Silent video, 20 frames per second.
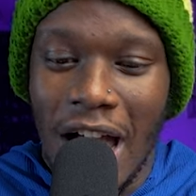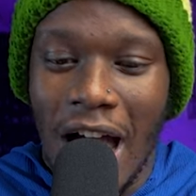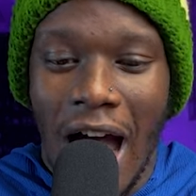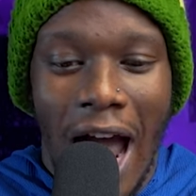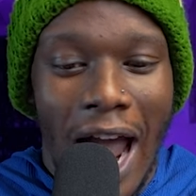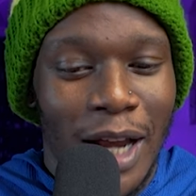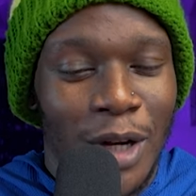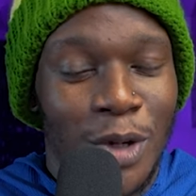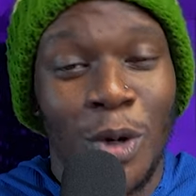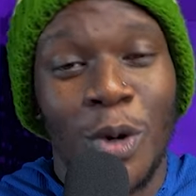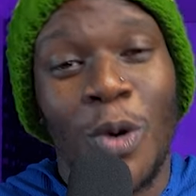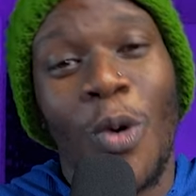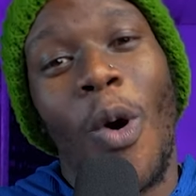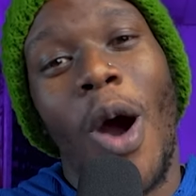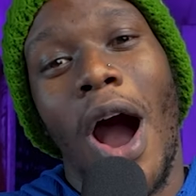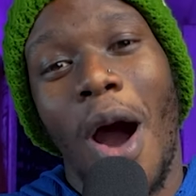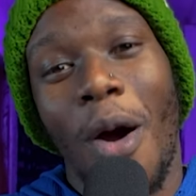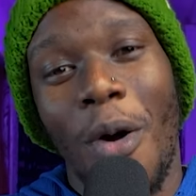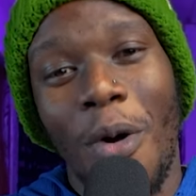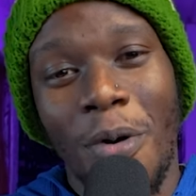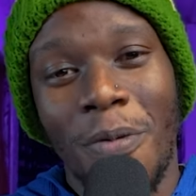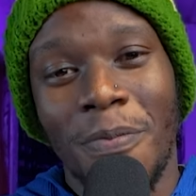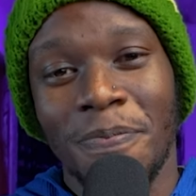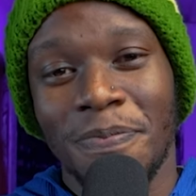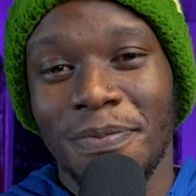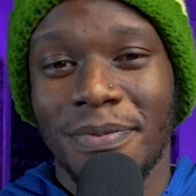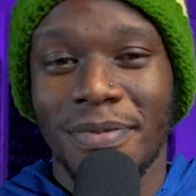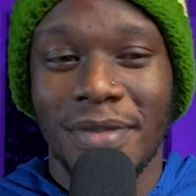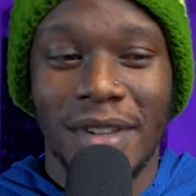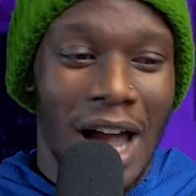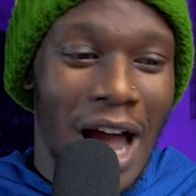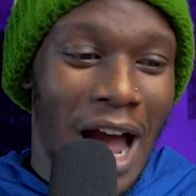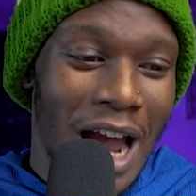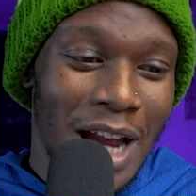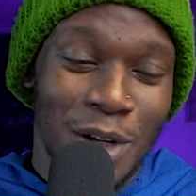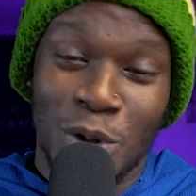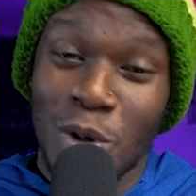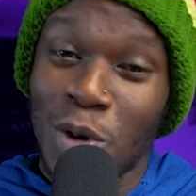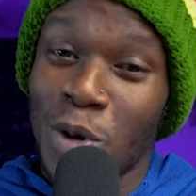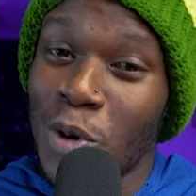I don't know how, I
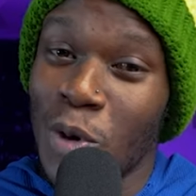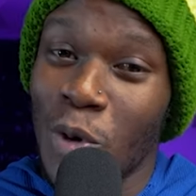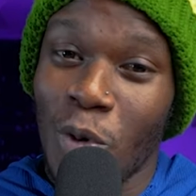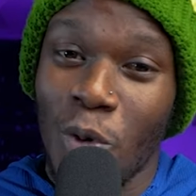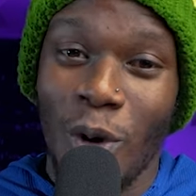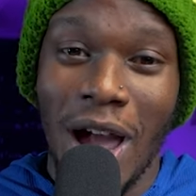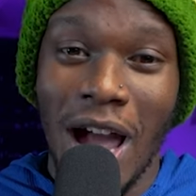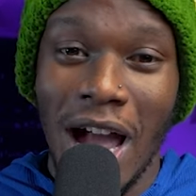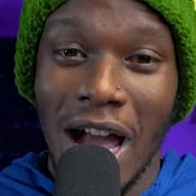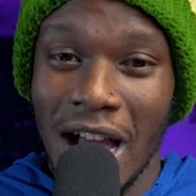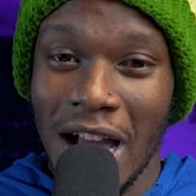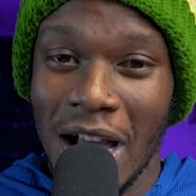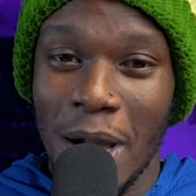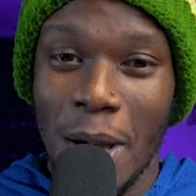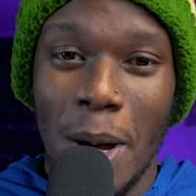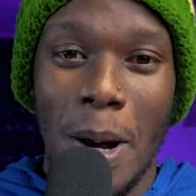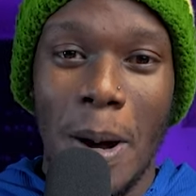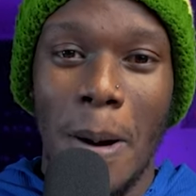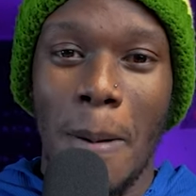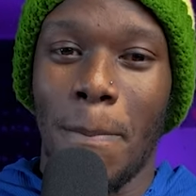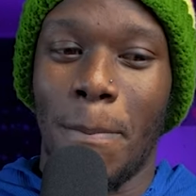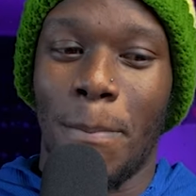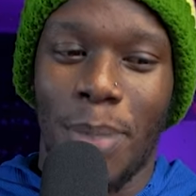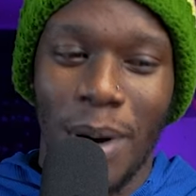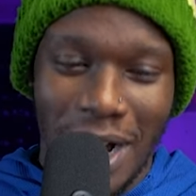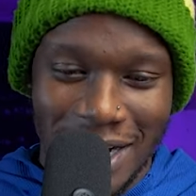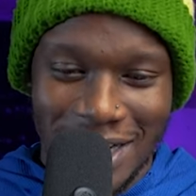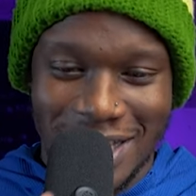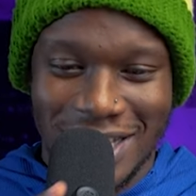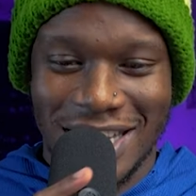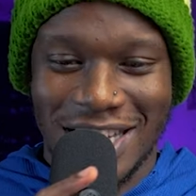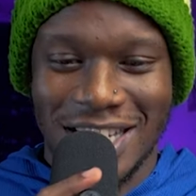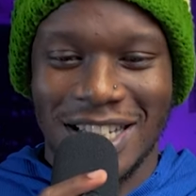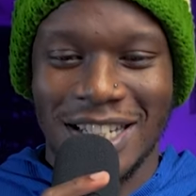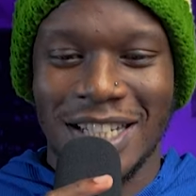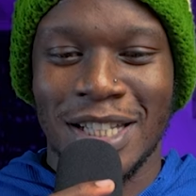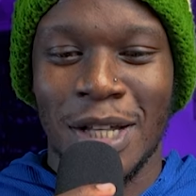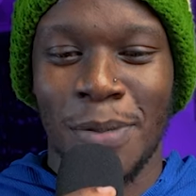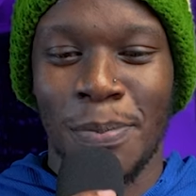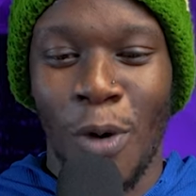don't know where, but
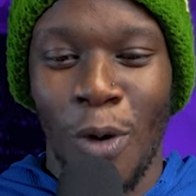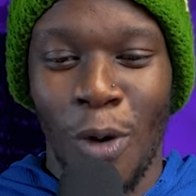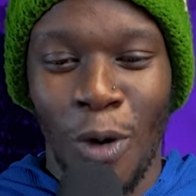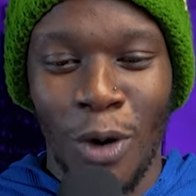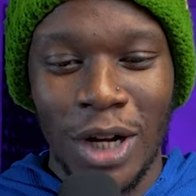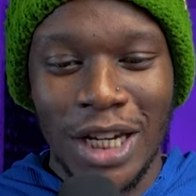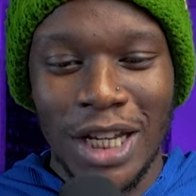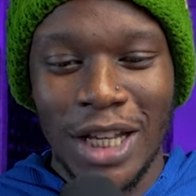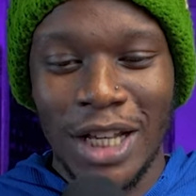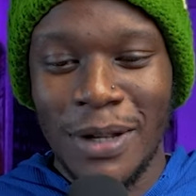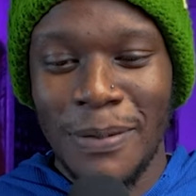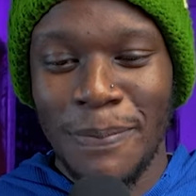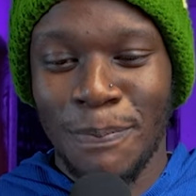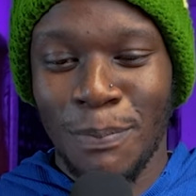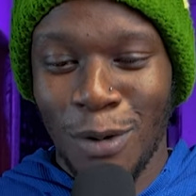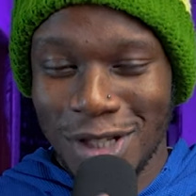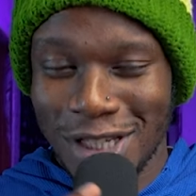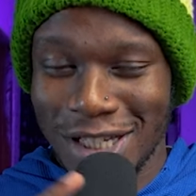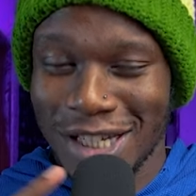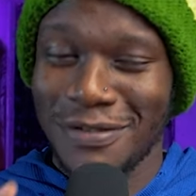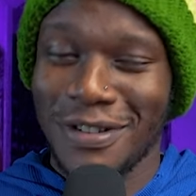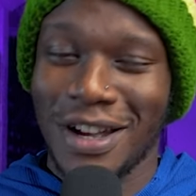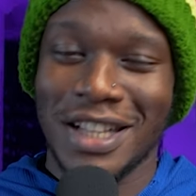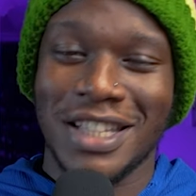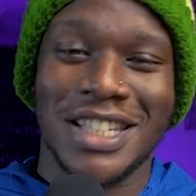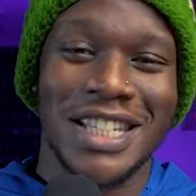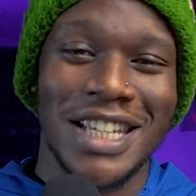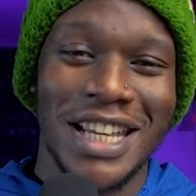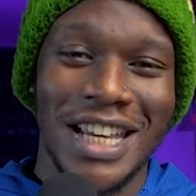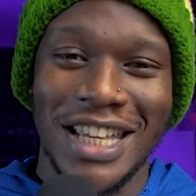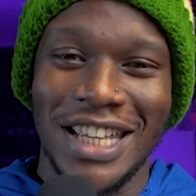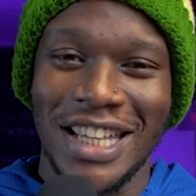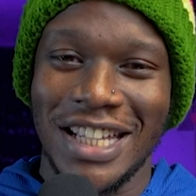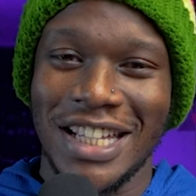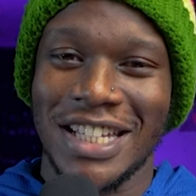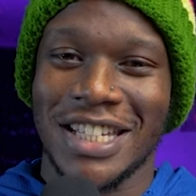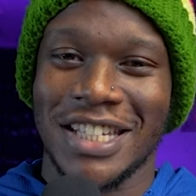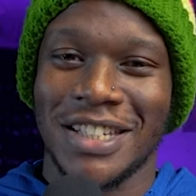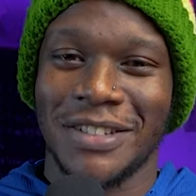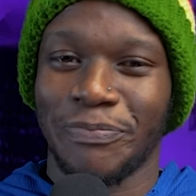the only positive I'd say
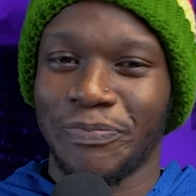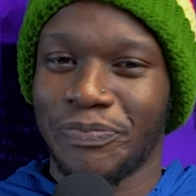is